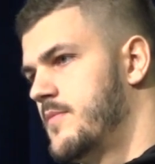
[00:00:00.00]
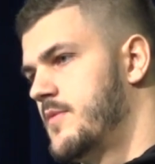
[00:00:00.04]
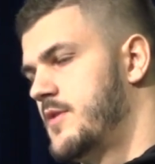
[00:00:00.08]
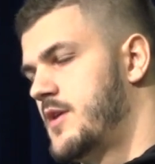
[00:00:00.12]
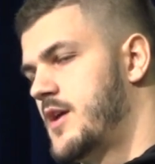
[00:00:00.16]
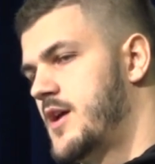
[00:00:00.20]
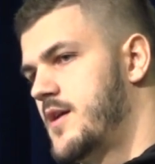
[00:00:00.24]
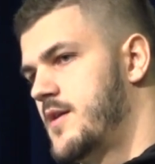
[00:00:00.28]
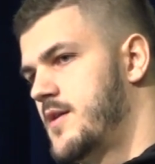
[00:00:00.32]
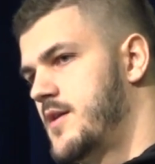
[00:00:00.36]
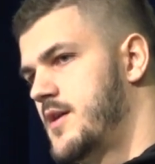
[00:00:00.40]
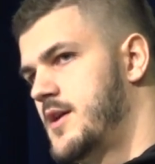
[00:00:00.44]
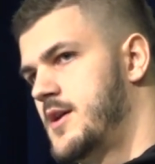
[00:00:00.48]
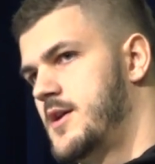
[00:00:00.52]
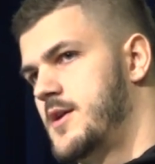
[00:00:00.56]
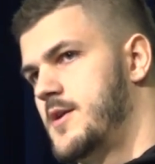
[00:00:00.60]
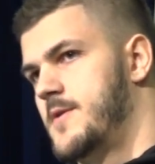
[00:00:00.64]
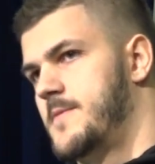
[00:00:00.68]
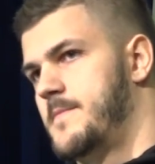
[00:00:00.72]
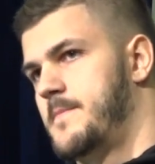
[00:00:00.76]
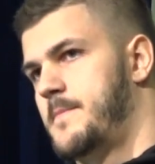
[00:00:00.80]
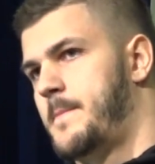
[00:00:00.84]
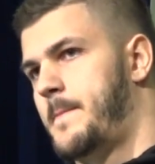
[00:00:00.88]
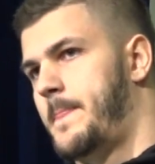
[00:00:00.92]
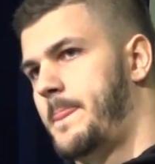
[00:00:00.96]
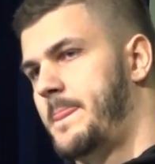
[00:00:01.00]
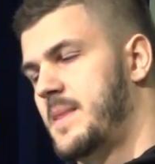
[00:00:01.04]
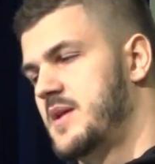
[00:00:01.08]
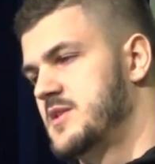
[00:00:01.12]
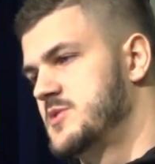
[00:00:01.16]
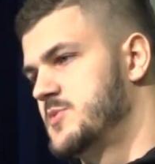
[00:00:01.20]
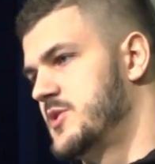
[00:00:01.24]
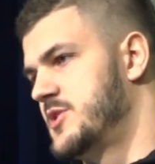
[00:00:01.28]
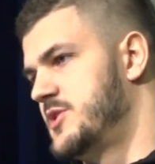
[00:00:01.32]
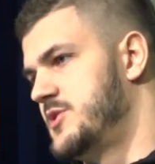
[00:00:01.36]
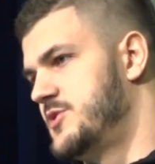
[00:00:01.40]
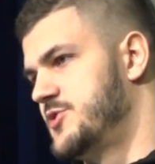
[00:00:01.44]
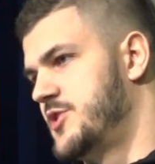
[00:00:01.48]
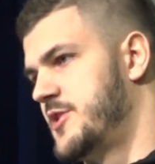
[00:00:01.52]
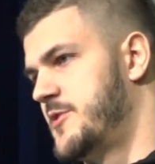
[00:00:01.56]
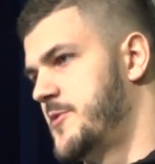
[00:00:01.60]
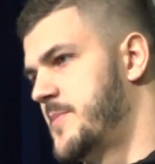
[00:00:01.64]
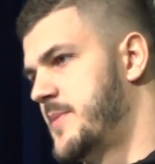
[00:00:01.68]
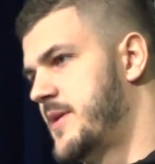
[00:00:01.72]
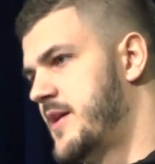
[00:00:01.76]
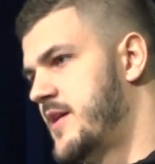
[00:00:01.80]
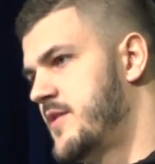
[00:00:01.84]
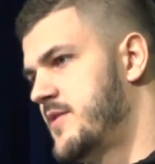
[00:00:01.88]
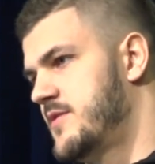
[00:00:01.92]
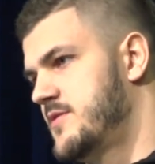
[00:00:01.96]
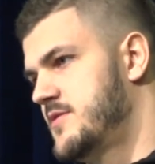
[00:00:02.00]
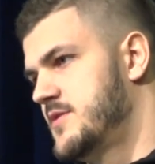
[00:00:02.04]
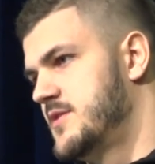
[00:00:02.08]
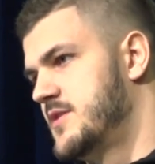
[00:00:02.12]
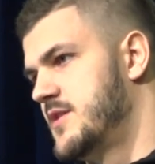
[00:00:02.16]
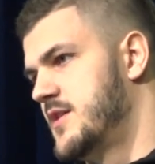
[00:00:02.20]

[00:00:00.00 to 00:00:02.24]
Yeah, um, it's what you dream about.